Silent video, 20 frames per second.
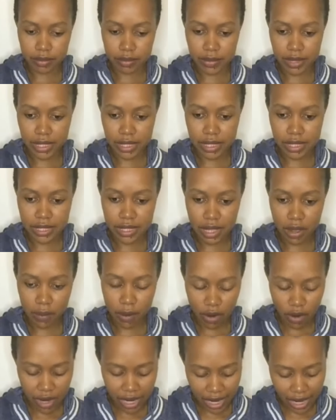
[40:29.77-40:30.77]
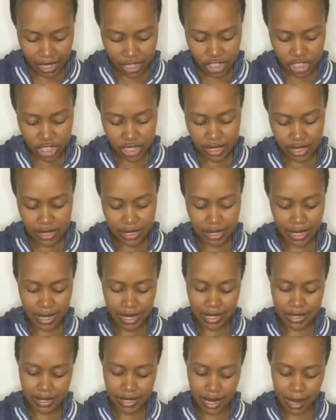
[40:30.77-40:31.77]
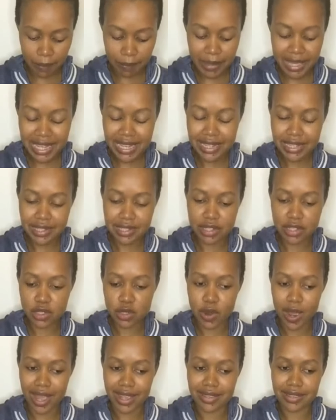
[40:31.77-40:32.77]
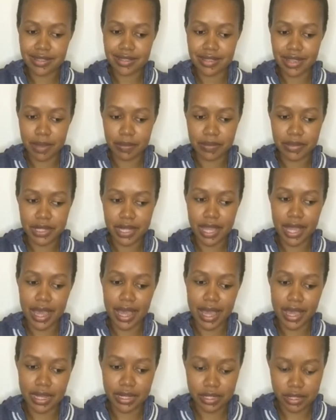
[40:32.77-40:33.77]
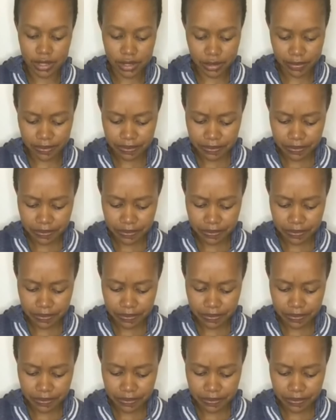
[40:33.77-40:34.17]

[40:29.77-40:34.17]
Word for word: it is our connection and ability to accept and